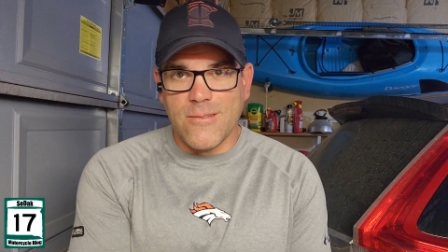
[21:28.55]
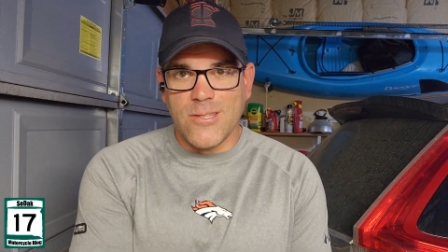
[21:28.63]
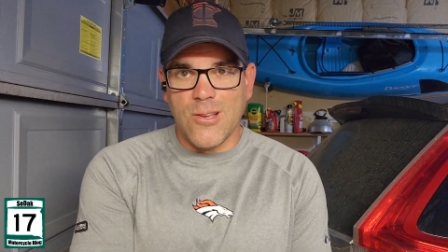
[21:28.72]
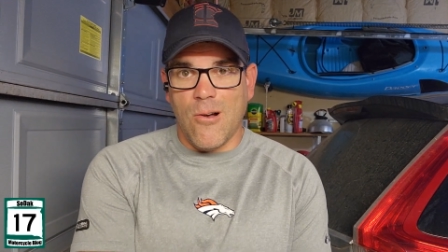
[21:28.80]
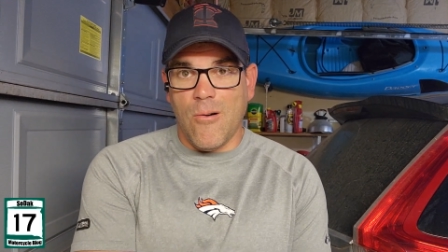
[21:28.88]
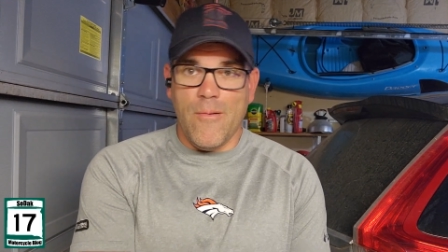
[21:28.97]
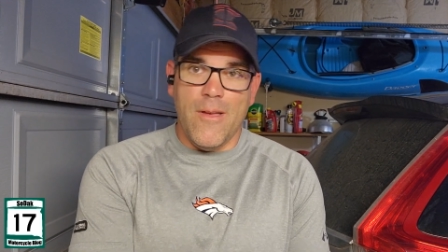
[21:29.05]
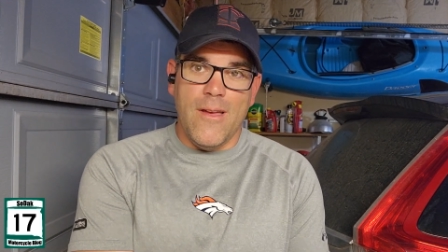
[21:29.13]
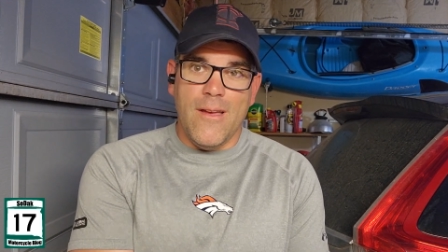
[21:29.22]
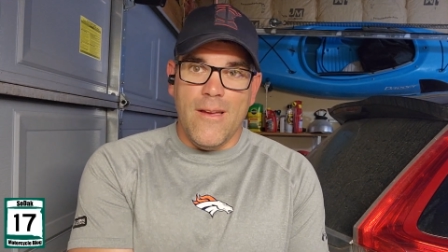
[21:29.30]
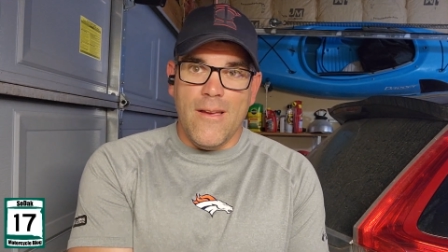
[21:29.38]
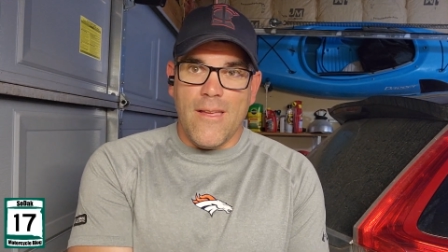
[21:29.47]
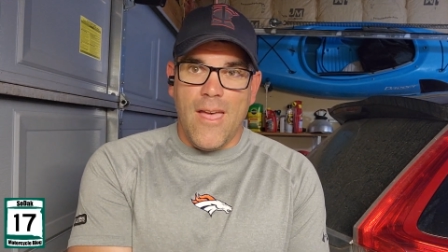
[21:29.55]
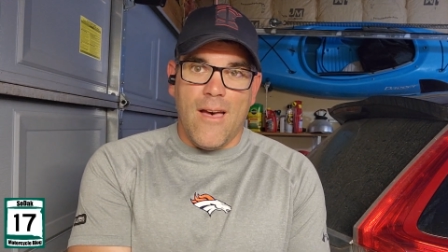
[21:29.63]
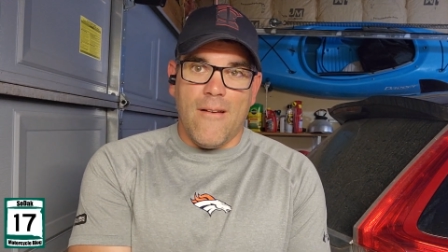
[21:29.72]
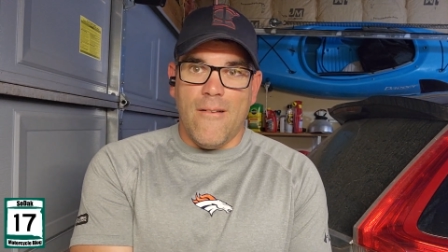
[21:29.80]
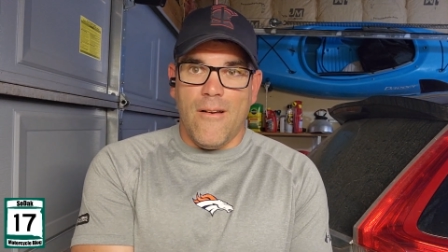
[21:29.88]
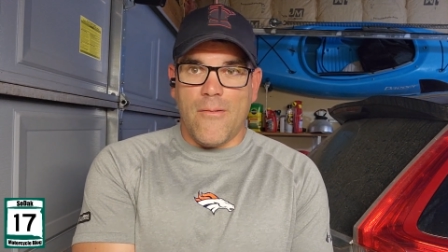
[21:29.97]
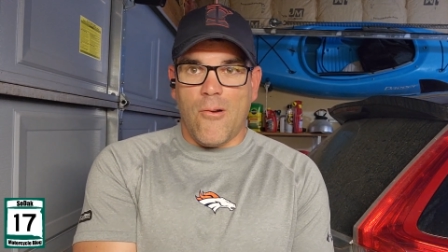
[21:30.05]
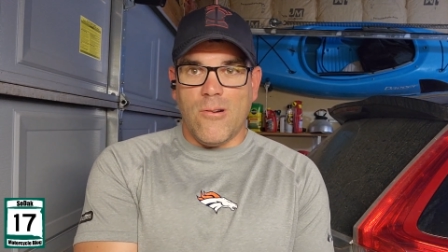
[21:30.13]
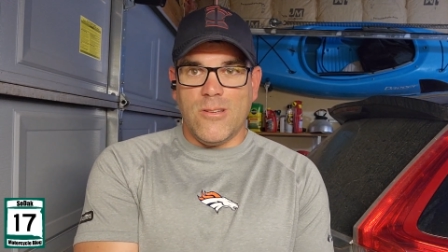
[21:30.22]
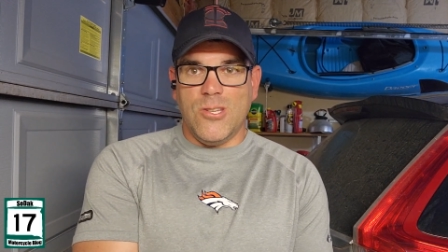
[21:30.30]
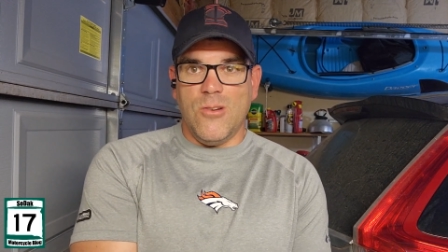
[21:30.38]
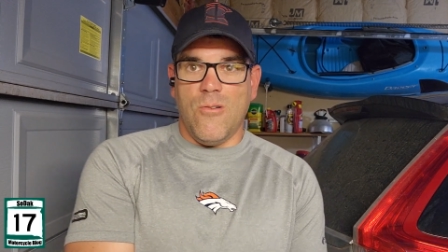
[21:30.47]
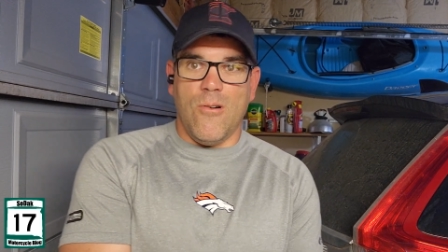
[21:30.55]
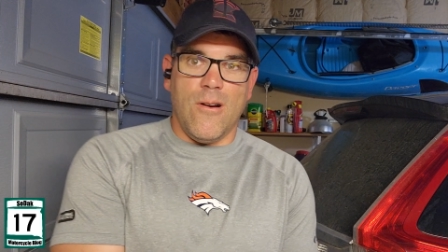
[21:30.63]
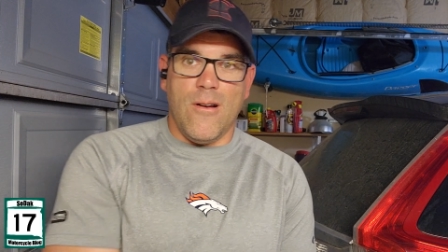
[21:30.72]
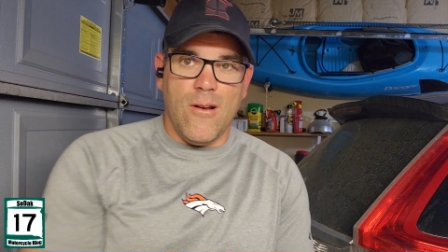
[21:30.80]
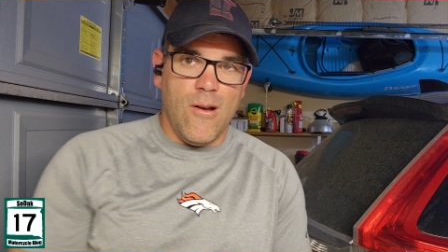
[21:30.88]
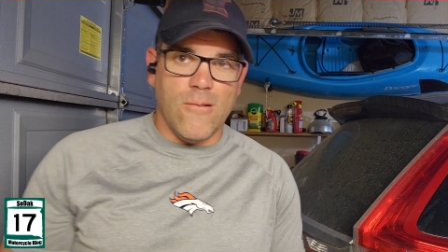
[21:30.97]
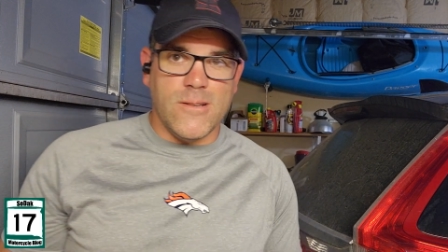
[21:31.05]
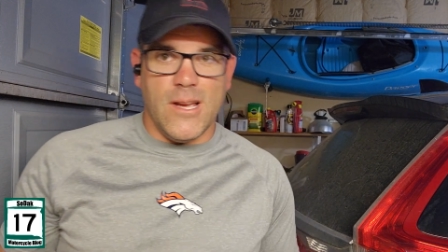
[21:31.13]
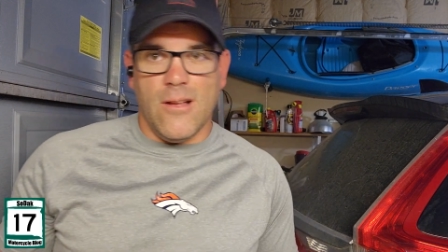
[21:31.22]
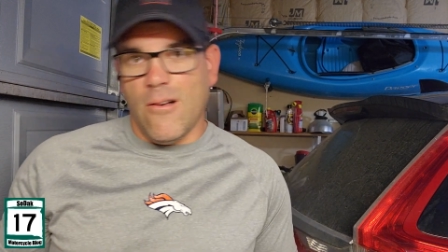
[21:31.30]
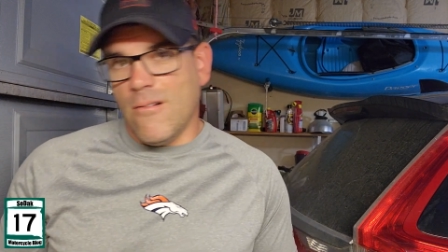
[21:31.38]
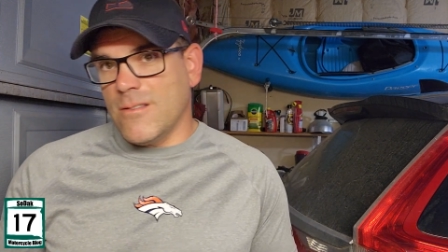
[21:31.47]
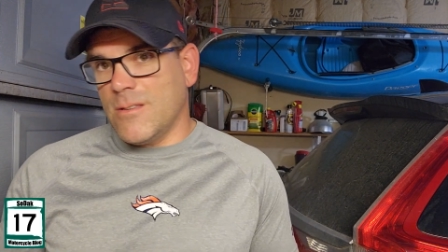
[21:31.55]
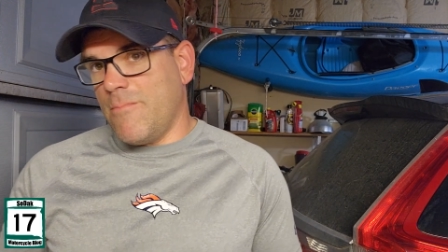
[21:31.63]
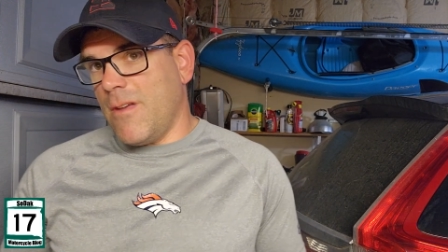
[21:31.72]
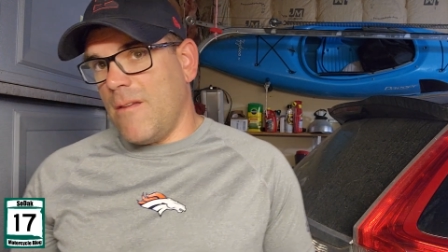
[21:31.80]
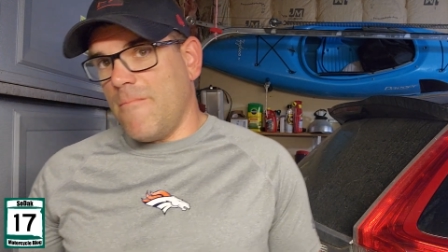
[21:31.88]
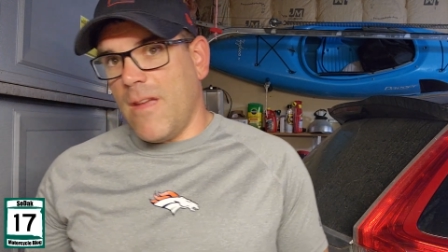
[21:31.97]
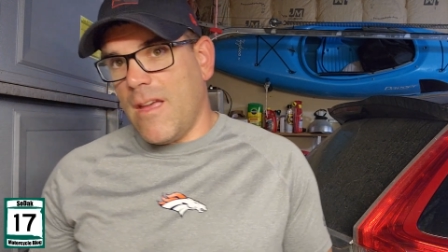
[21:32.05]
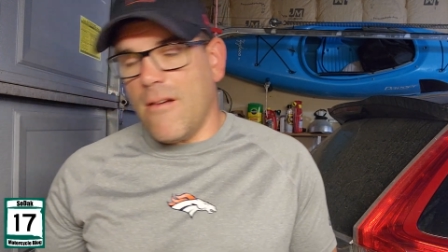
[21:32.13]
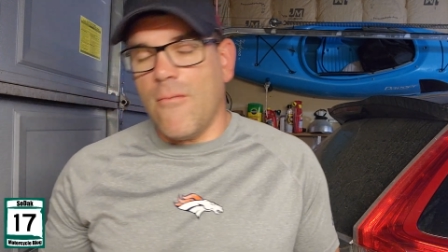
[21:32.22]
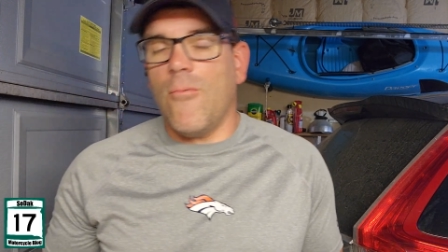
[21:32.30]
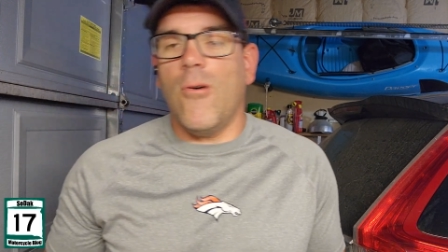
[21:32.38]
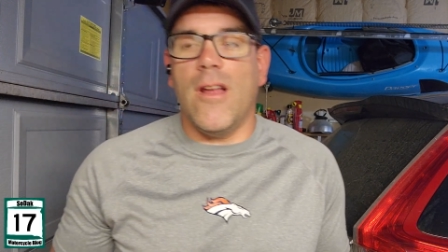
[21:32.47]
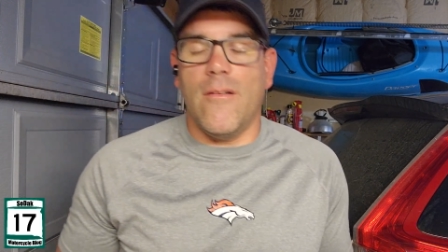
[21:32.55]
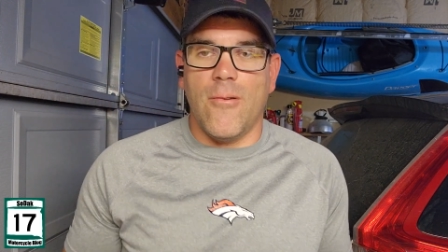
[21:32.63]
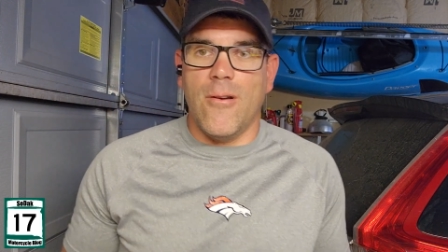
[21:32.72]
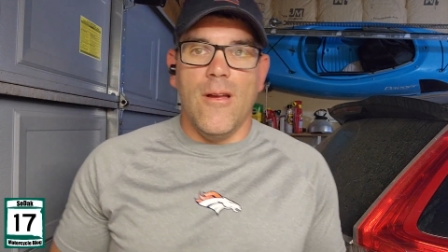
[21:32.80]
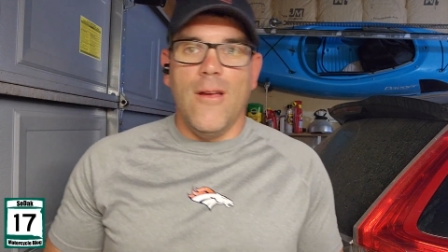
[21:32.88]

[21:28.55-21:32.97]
So yeah, of course your hotel host, B&B, whatever,